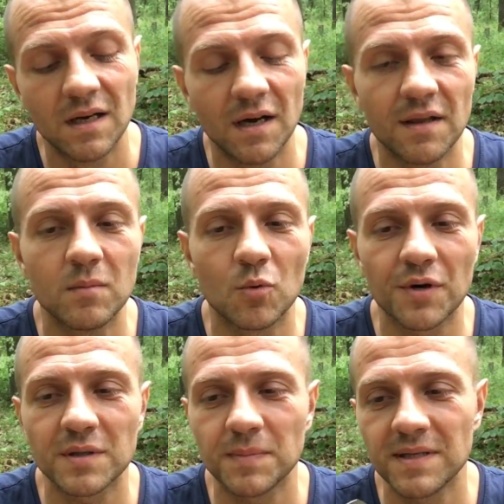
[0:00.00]
other more
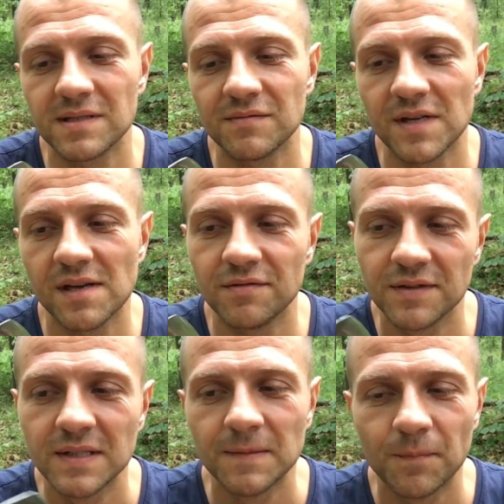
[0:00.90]
expensive knife,
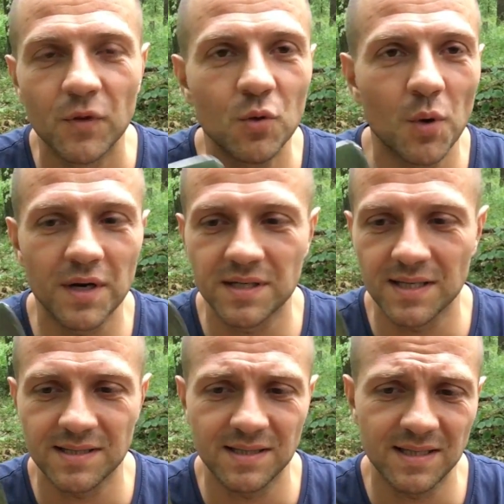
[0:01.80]
you want to
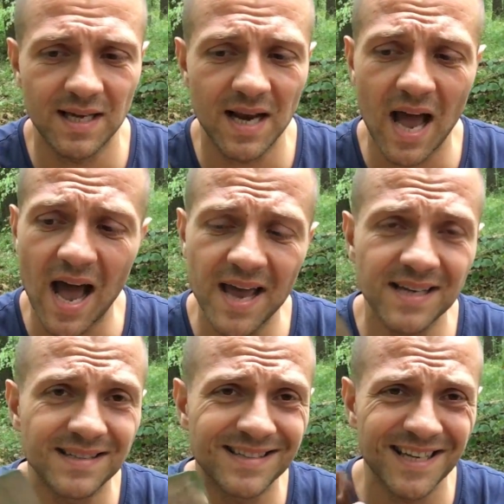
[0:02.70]
test it. And
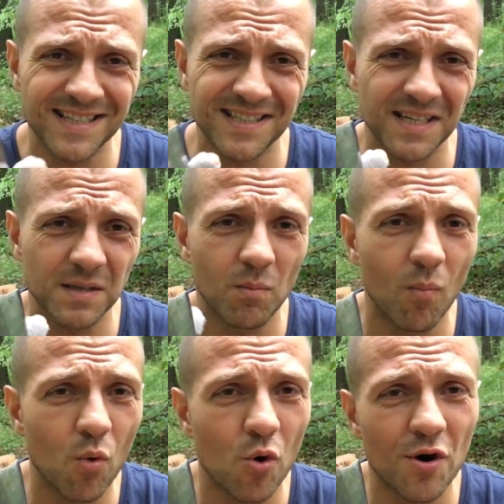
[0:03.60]
I tested it
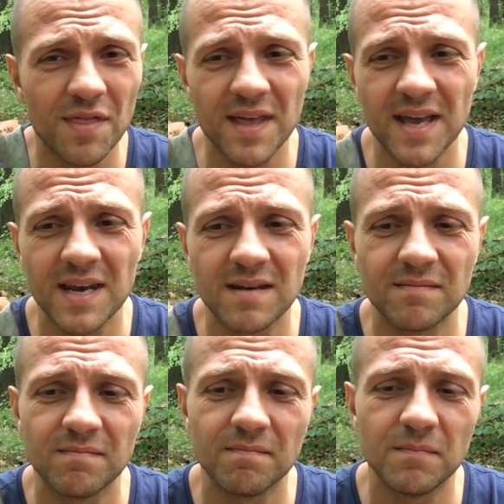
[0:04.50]
more than
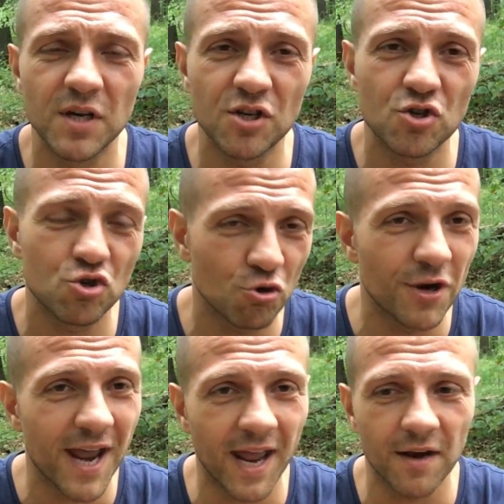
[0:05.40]
it
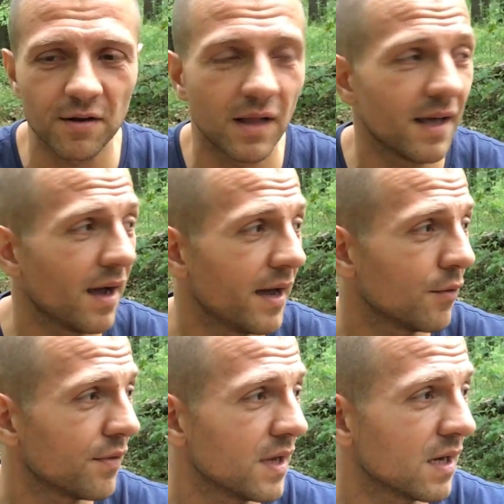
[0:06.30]
should handle. I
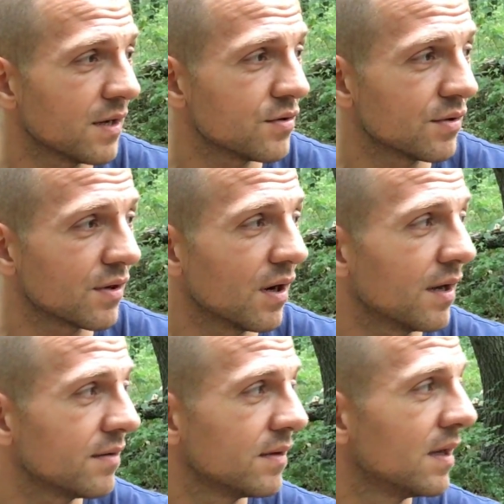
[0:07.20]
don't think I should
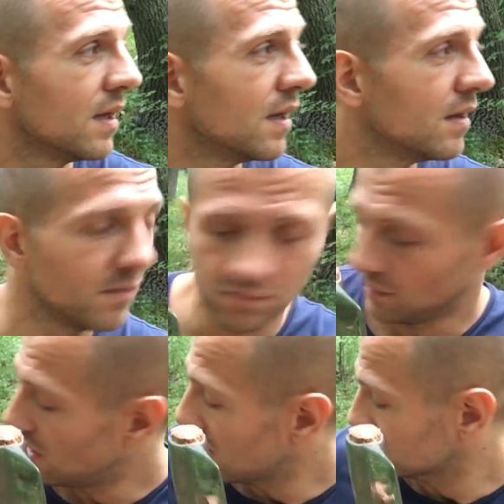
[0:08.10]
cut
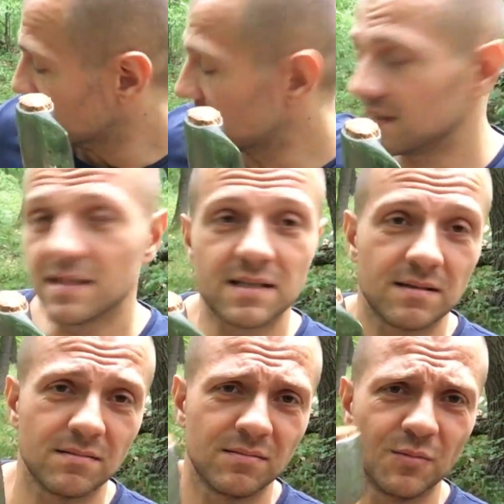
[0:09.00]
logs like
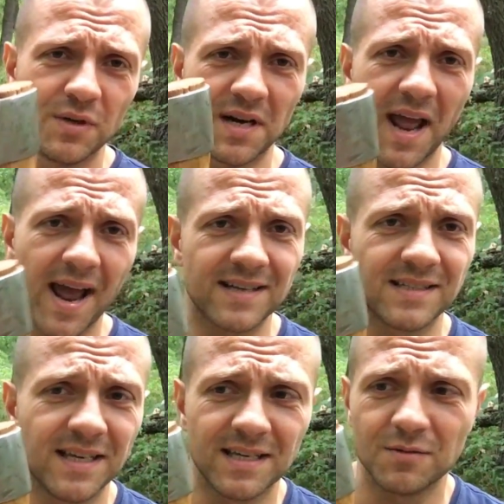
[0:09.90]
this with an axe,
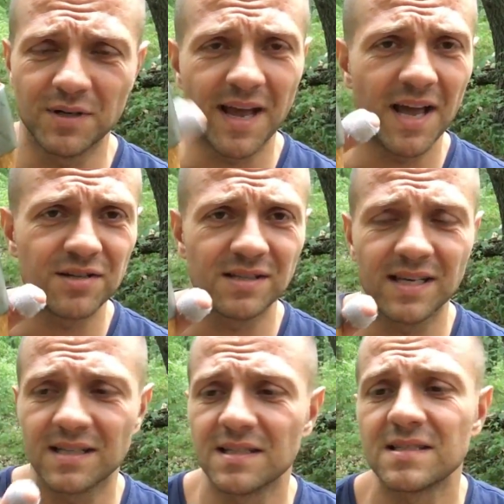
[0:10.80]
with a hatchet
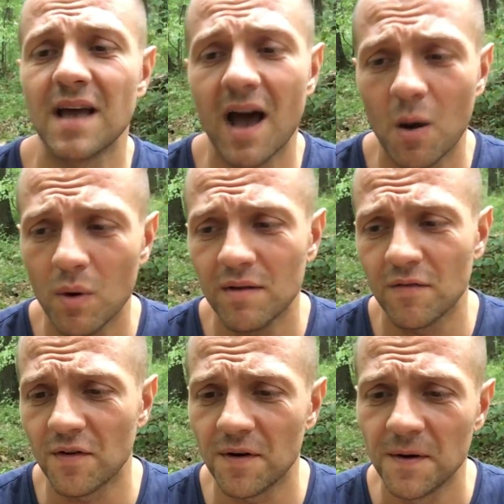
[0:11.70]
like this.
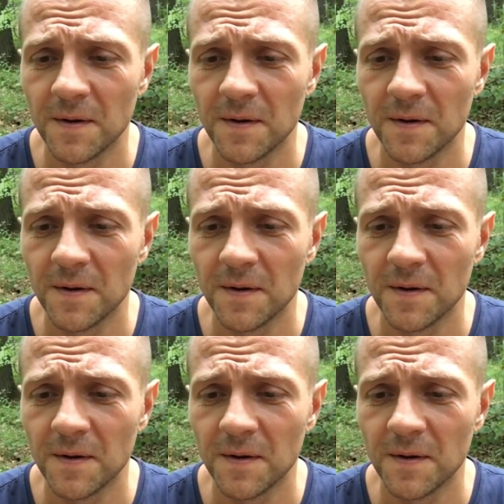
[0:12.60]
However,